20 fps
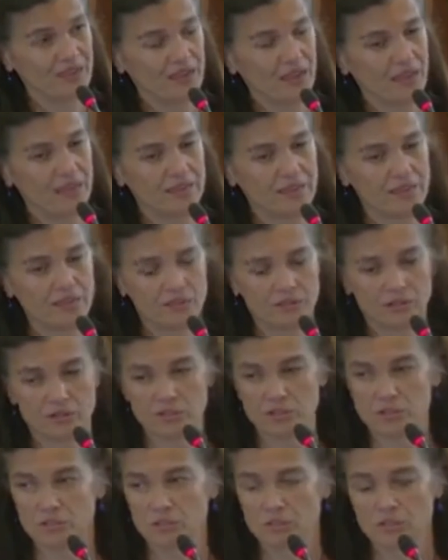and that there are
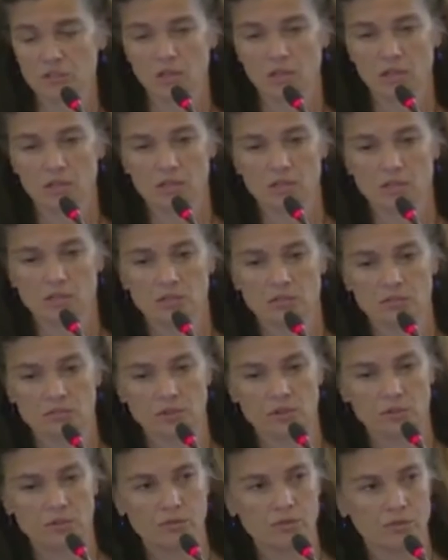just
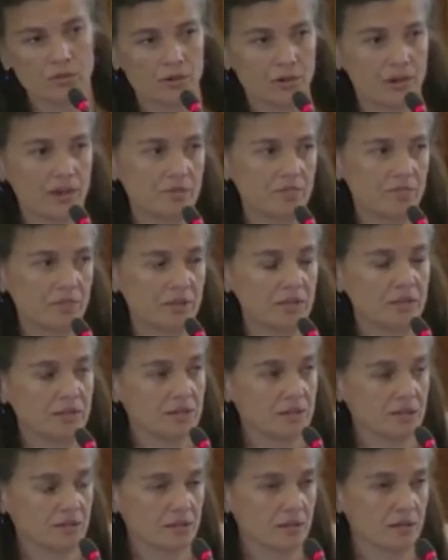children who are not
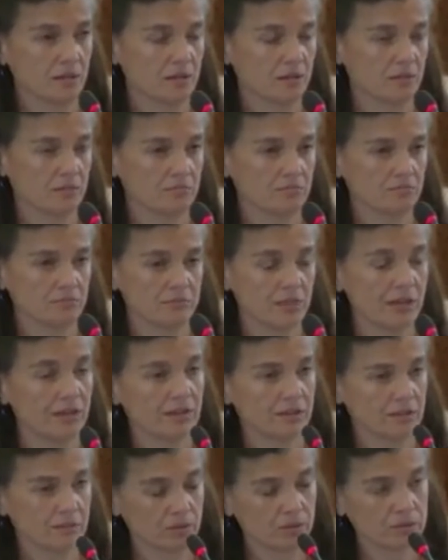being
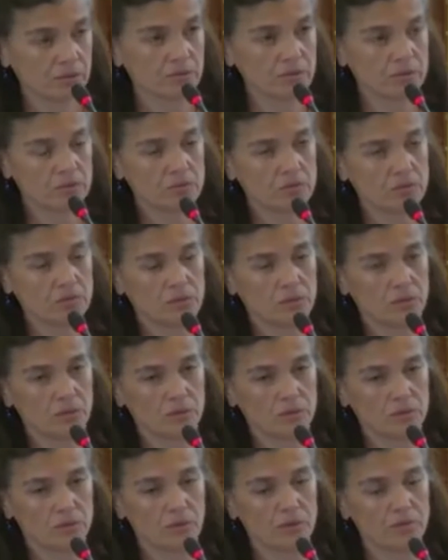diagnosed
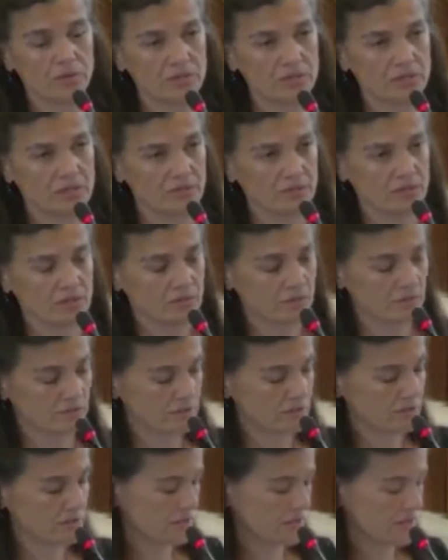or, or receiving
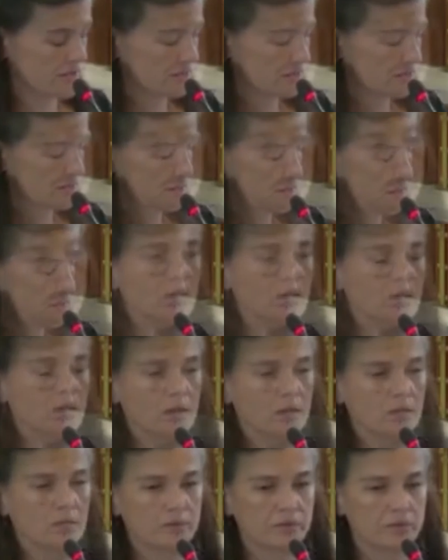services at this time.
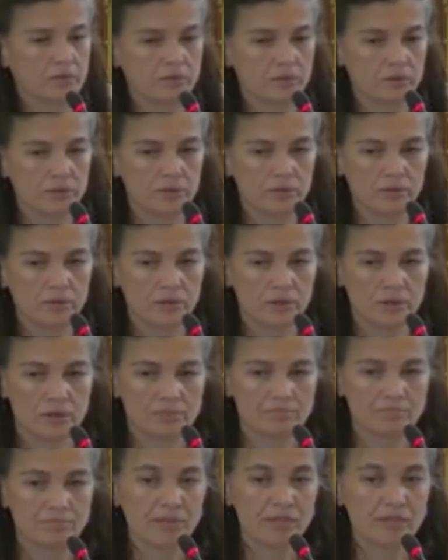But the real
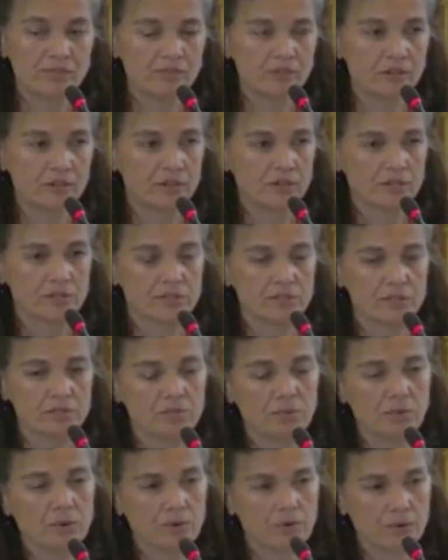um, benefit of this
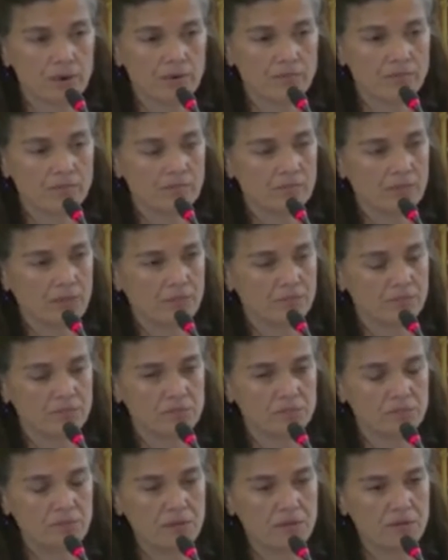program, Madam
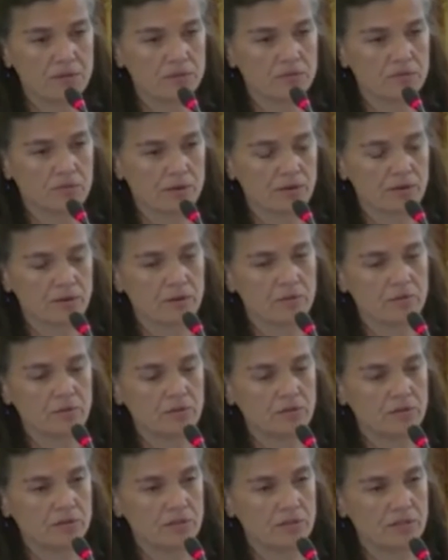Speaker, to our
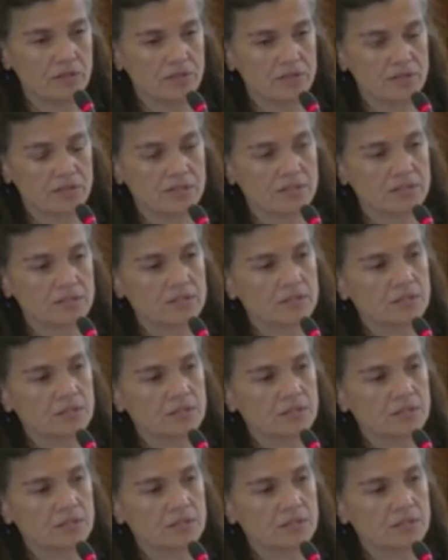community is